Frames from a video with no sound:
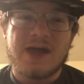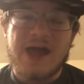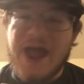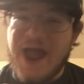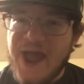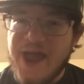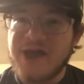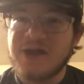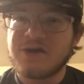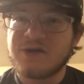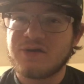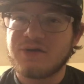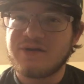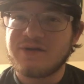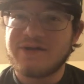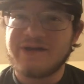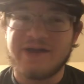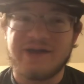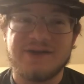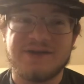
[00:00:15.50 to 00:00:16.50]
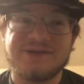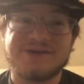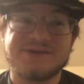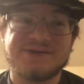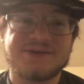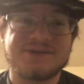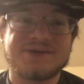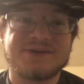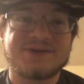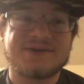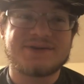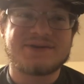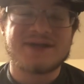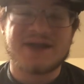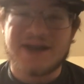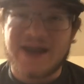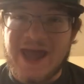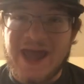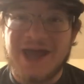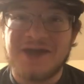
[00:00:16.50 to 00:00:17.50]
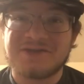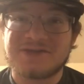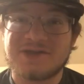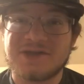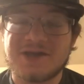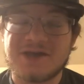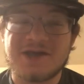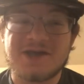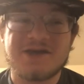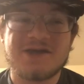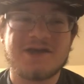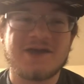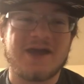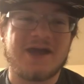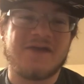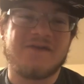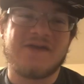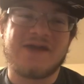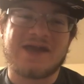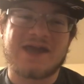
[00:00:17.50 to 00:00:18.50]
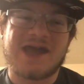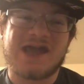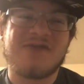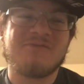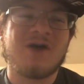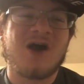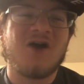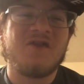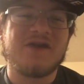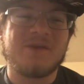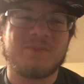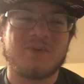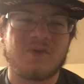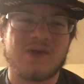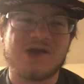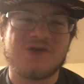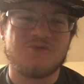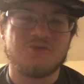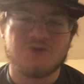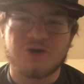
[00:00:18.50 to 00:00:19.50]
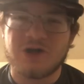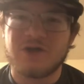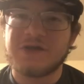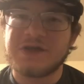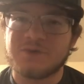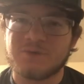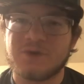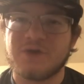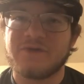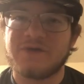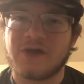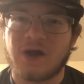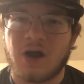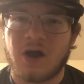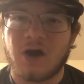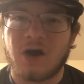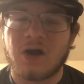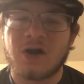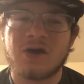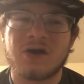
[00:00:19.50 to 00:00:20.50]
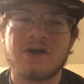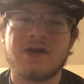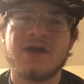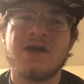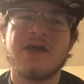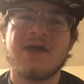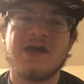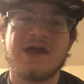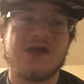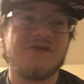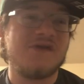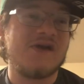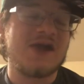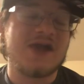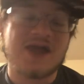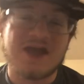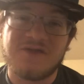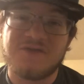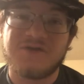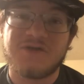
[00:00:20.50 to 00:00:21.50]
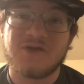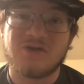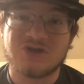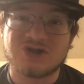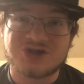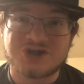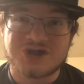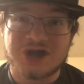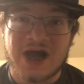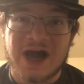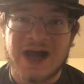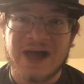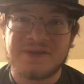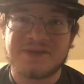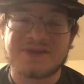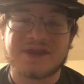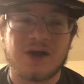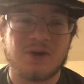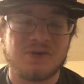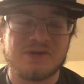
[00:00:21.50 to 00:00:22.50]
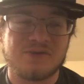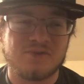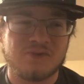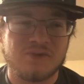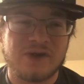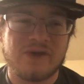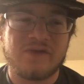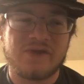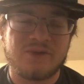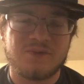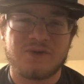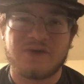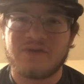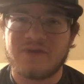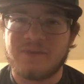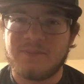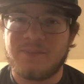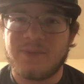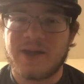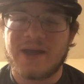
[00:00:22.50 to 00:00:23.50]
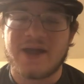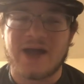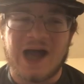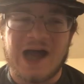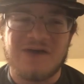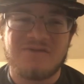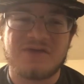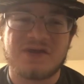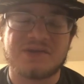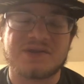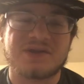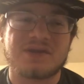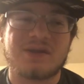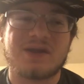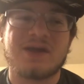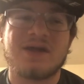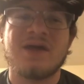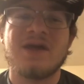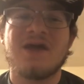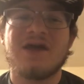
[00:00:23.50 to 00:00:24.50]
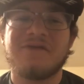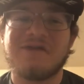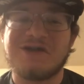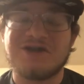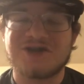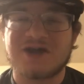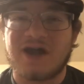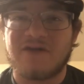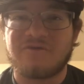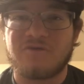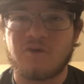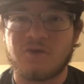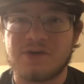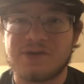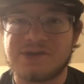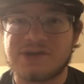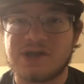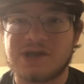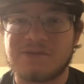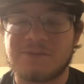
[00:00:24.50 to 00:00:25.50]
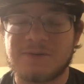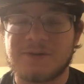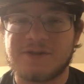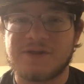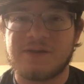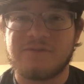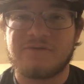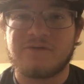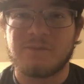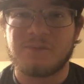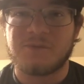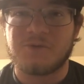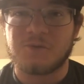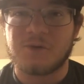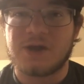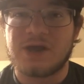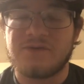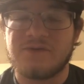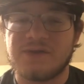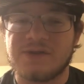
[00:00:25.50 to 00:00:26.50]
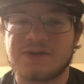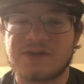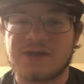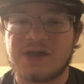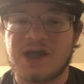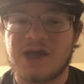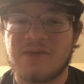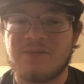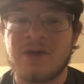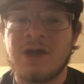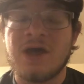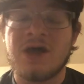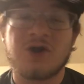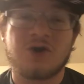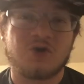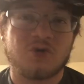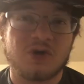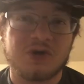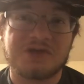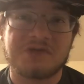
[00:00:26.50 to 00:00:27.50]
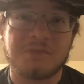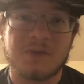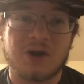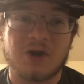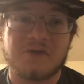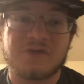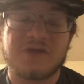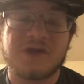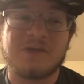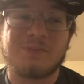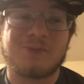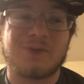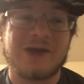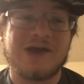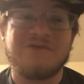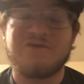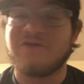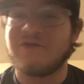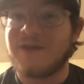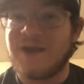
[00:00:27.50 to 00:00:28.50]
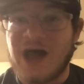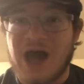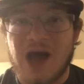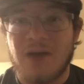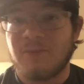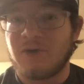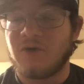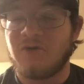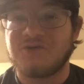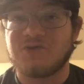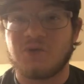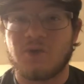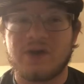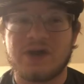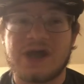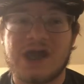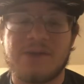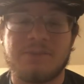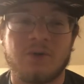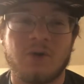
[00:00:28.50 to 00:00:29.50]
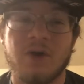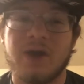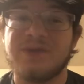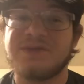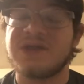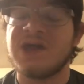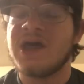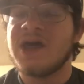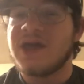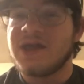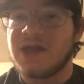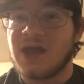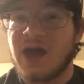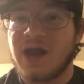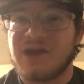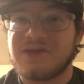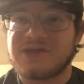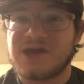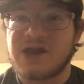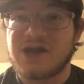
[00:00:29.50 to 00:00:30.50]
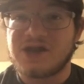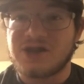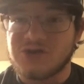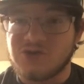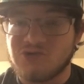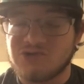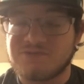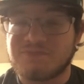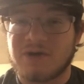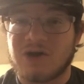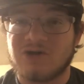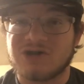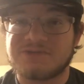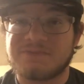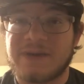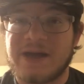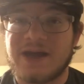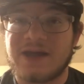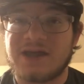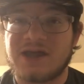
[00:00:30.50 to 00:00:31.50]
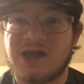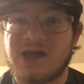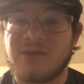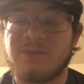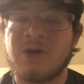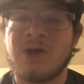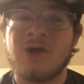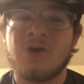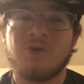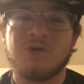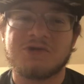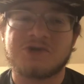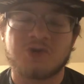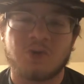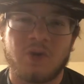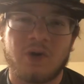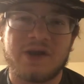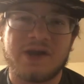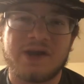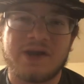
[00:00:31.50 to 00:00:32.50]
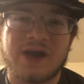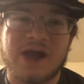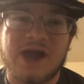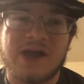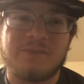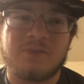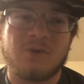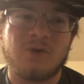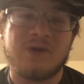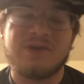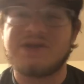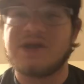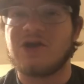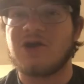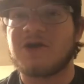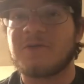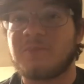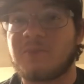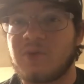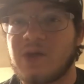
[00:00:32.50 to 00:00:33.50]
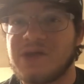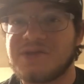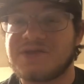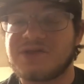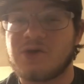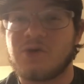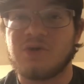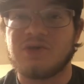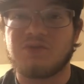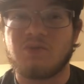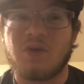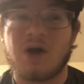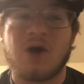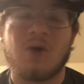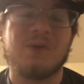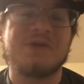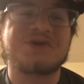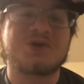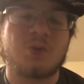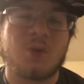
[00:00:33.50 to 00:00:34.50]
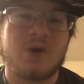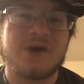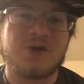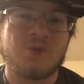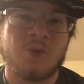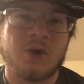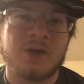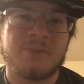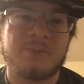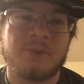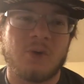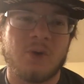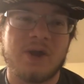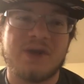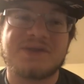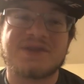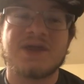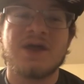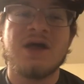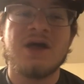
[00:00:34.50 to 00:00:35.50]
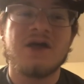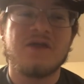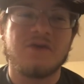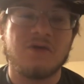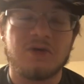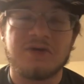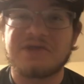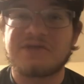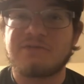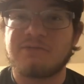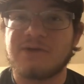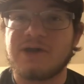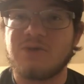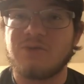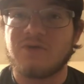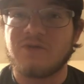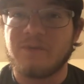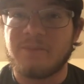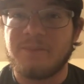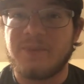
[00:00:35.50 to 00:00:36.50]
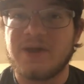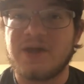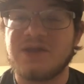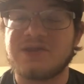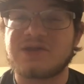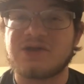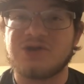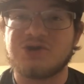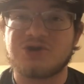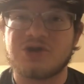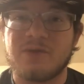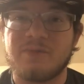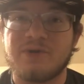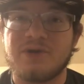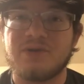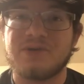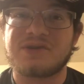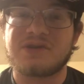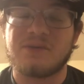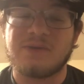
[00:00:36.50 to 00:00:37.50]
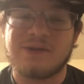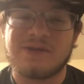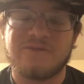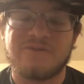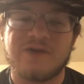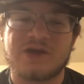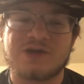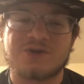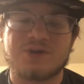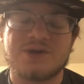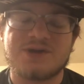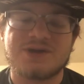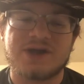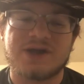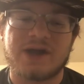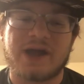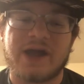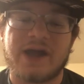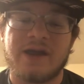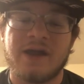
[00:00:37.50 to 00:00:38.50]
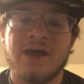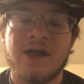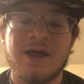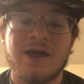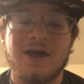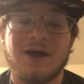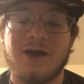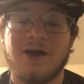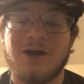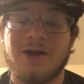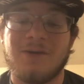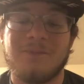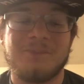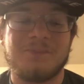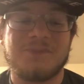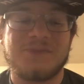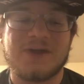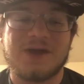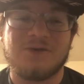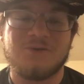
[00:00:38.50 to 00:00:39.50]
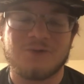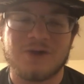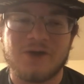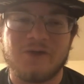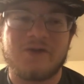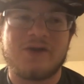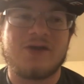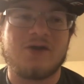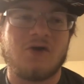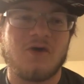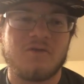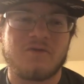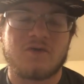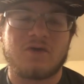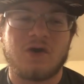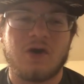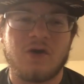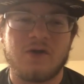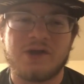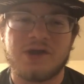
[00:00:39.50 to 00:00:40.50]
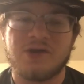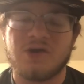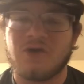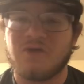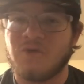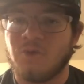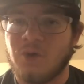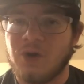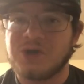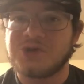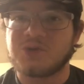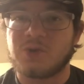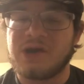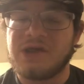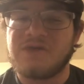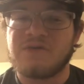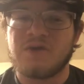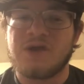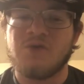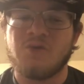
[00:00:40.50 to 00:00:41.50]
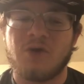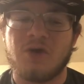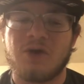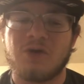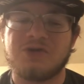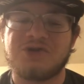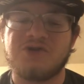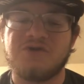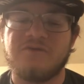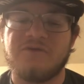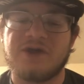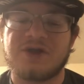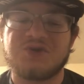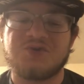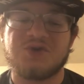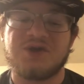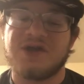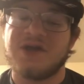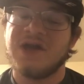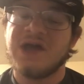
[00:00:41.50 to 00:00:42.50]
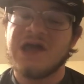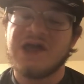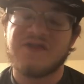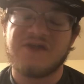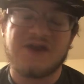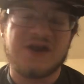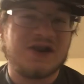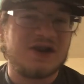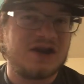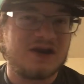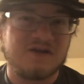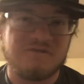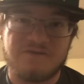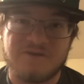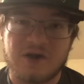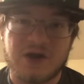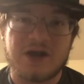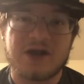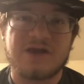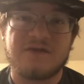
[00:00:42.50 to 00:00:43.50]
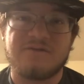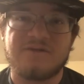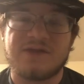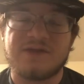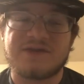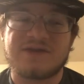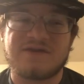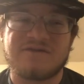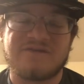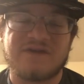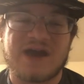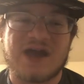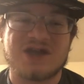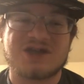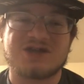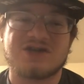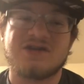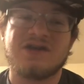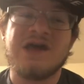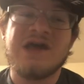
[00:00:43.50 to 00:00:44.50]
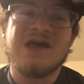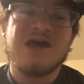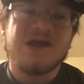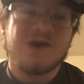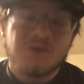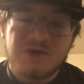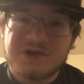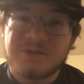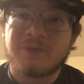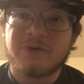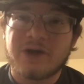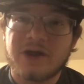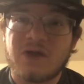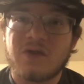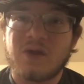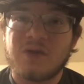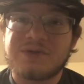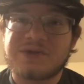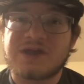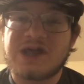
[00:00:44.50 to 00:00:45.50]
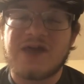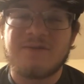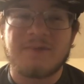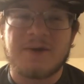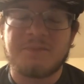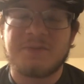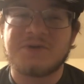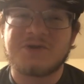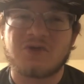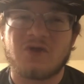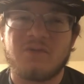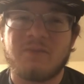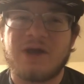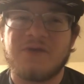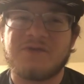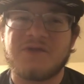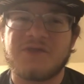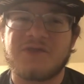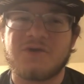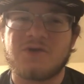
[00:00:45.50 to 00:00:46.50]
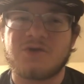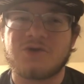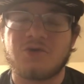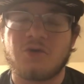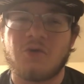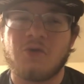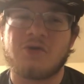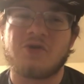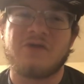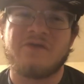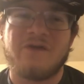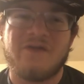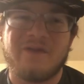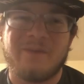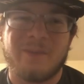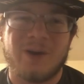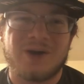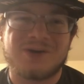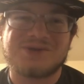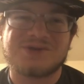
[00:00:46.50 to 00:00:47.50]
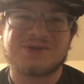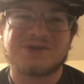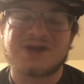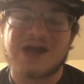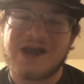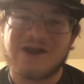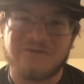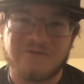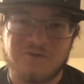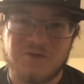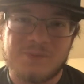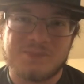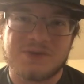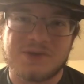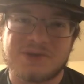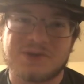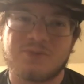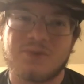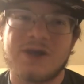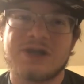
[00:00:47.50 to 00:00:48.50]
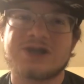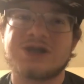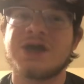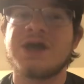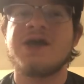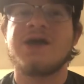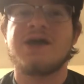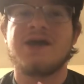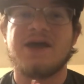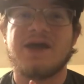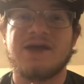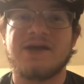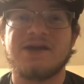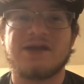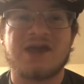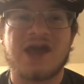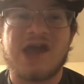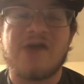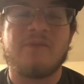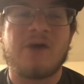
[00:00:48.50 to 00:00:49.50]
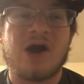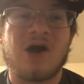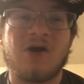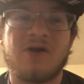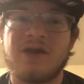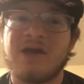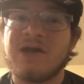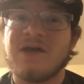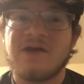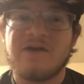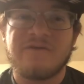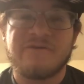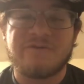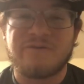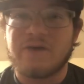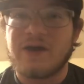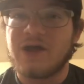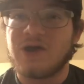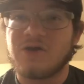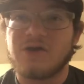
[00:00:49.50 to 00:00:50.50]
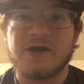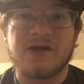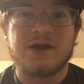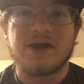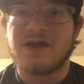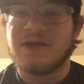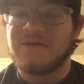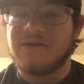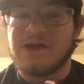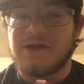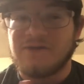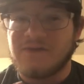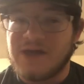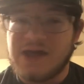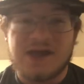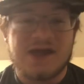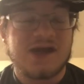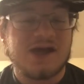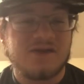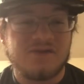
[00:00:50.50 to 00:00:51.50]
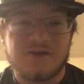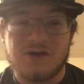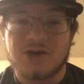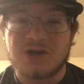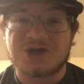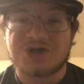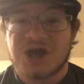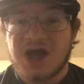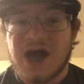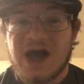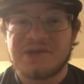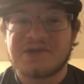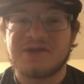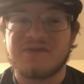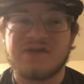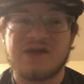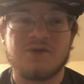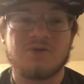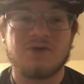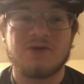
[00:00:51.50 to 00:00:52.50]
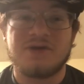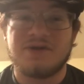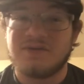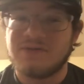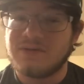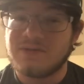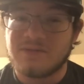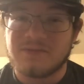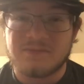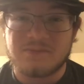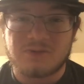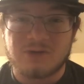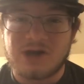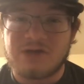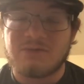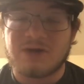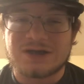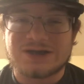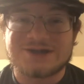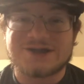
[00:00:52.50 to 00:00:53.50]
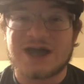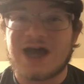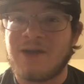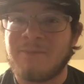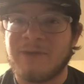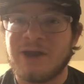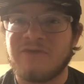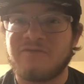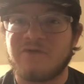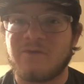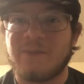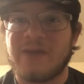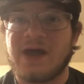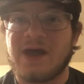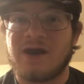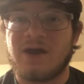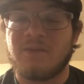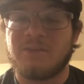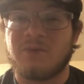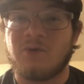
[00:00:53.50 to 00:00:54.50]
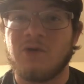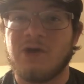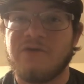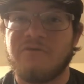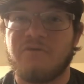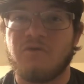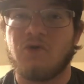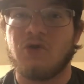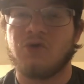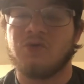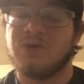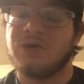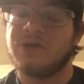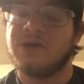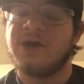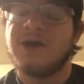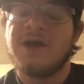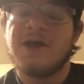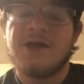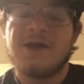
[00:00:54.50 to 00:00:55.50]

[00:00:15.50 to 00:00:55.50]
anger and tenacity, and they came out, they played really, really hard, and they hit their shots. That was really, really big, obviously. They shot 46% from three in this game. Chris Middleton played phenomenal, 28 points. Giannis had a huge bounce-back game with 29 points. Eric Bledsoe as well with 21 points. Those three were the biggest contributors to this victory tonight. And really, overall, the 123-102 victory, they did it in a very convincing fashion. It was a pretty close game up until about the third quarter, and then the Bucks just kind of flipped the switch and came out firing, and they hit their shots, and they were pretty much dominant from that point forward.